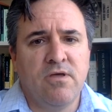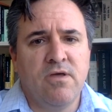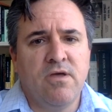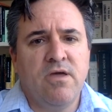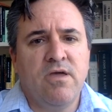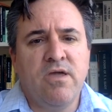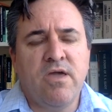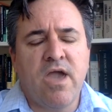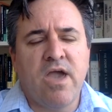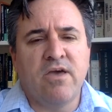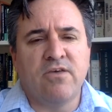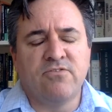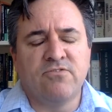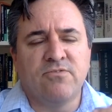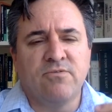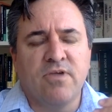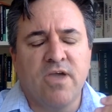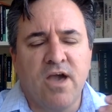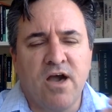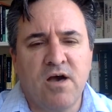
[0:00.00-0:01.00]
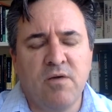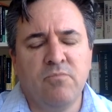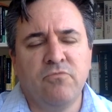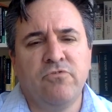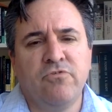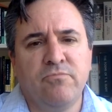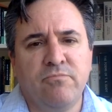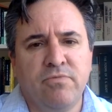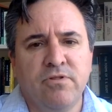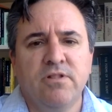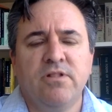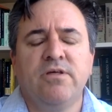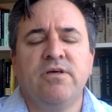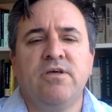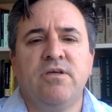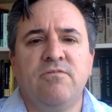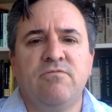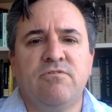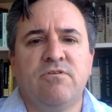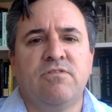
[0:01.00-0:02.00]
He has come to
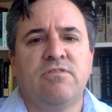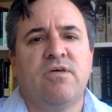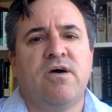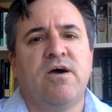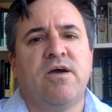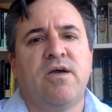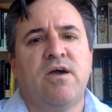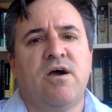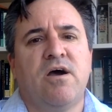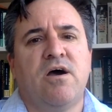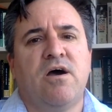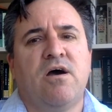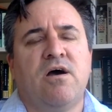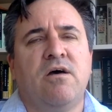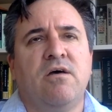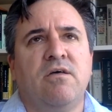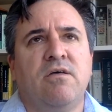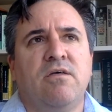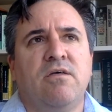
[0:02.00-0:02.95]
believe that they are